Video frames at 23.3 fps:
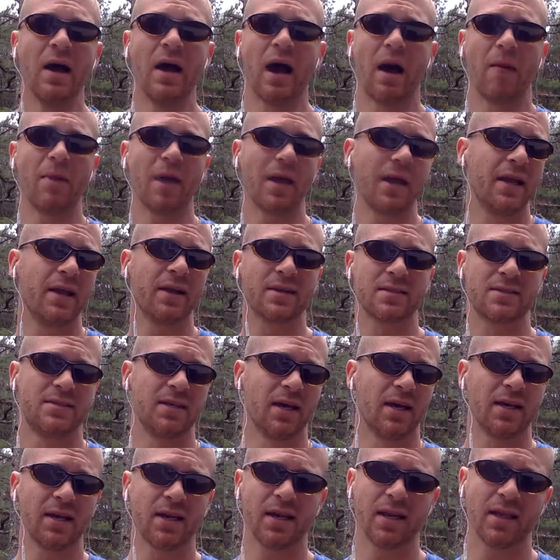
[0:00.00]
I'm not here to
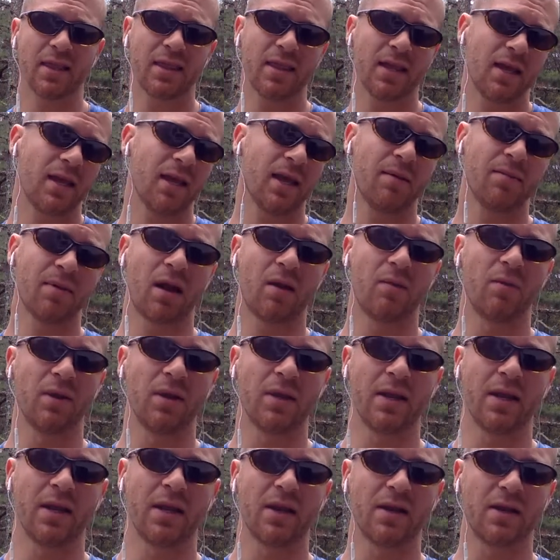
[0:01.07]
sell you anything. I'm not
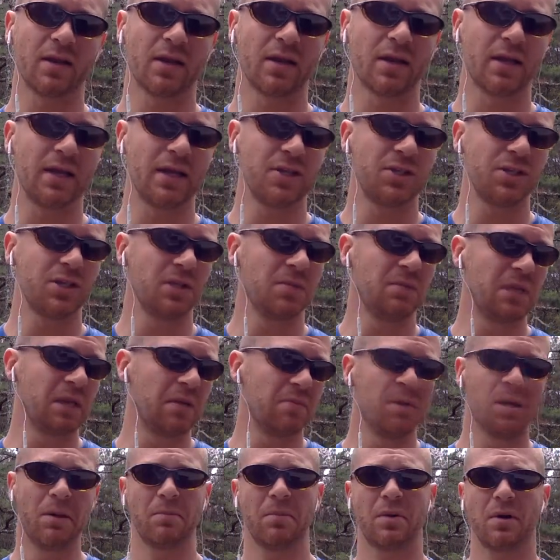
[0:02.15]
really here to get you to be a
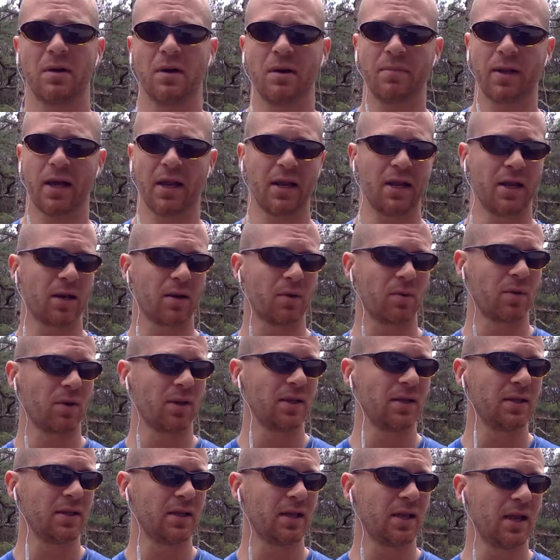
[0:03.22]
member. I'm not here
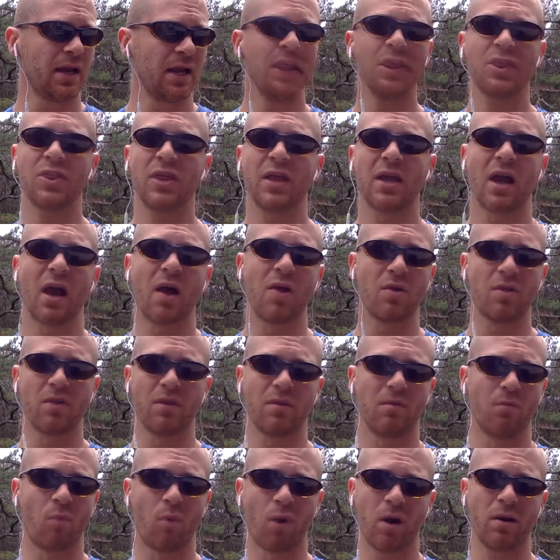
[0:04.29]
really anything other
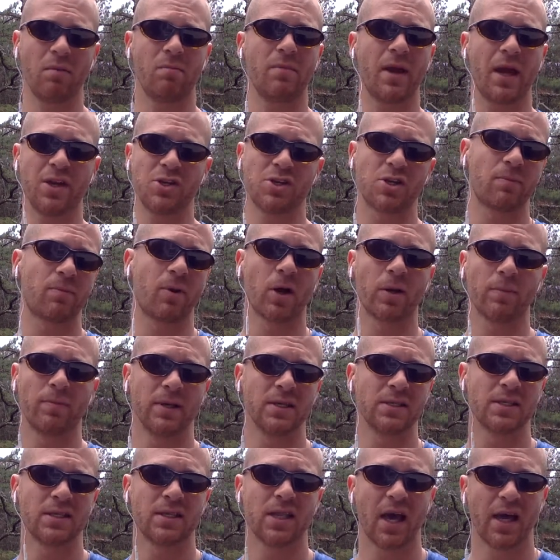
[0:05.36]
than one major
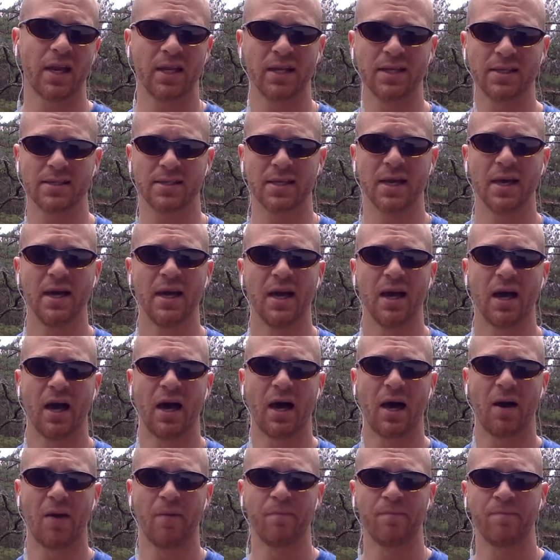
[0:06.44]
purpose, and that is
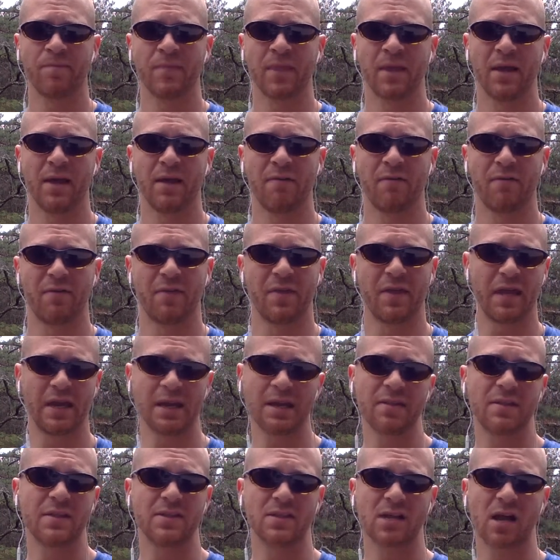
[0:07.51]
for the end
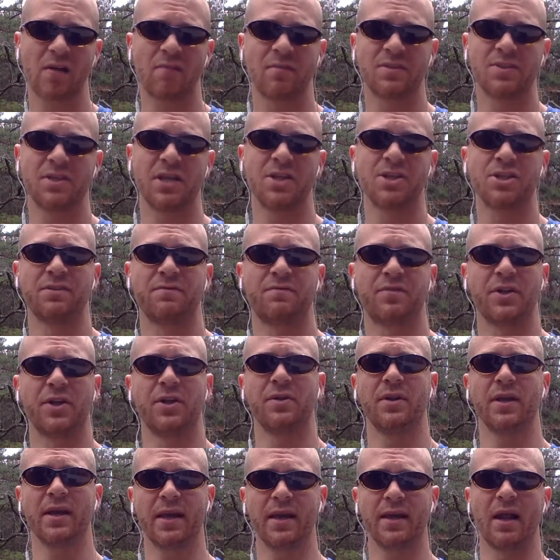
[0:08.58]
of this conversation, for
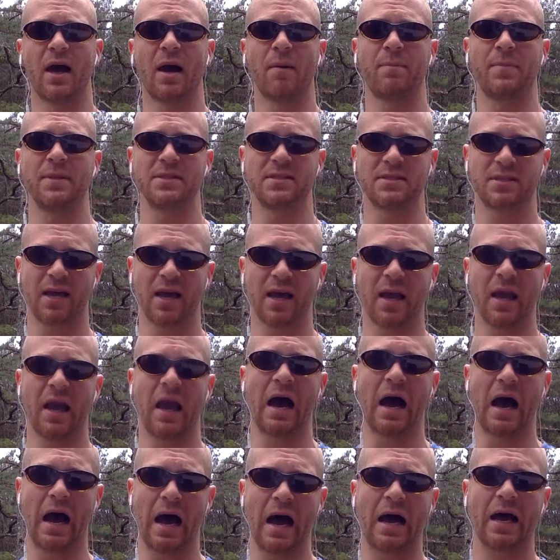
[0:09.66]
you to get up and say,
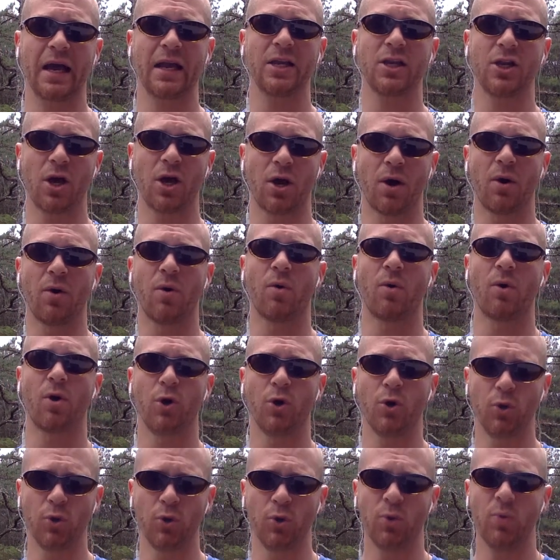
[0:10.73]
I know
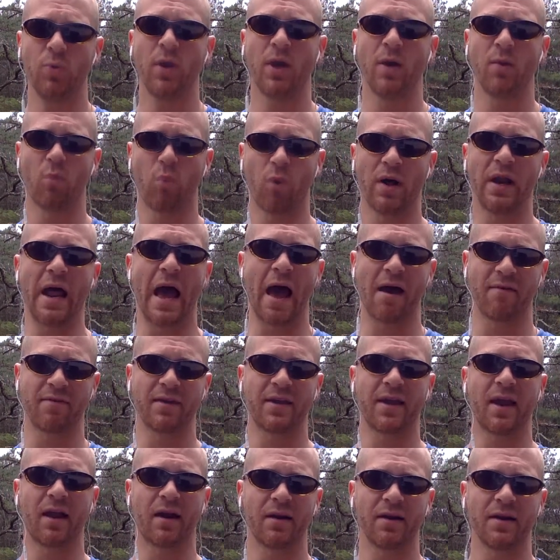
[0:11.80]
who and what
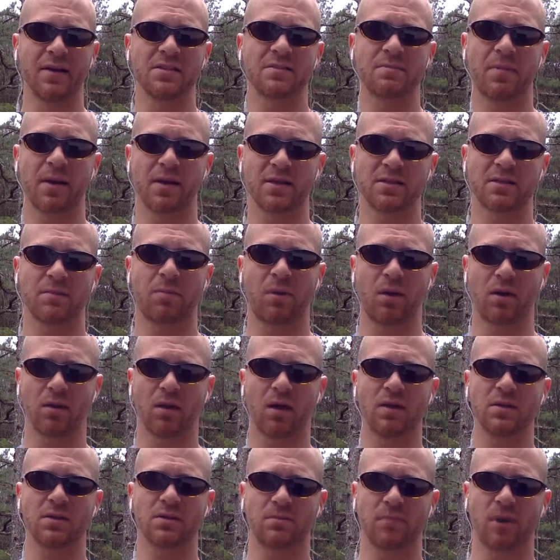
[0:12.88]
Advocare is based upon
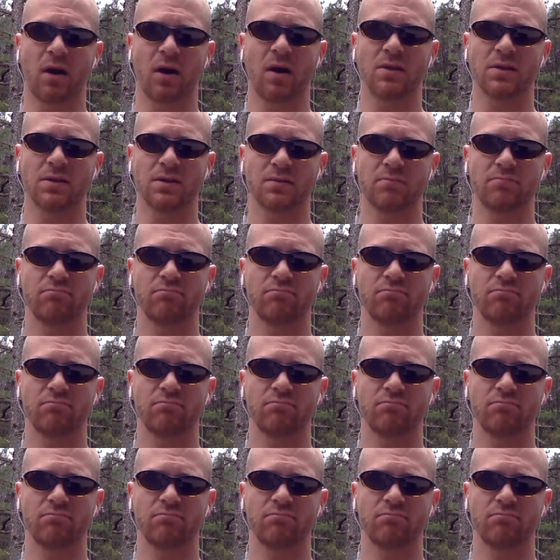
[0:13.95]
Lawson Boss.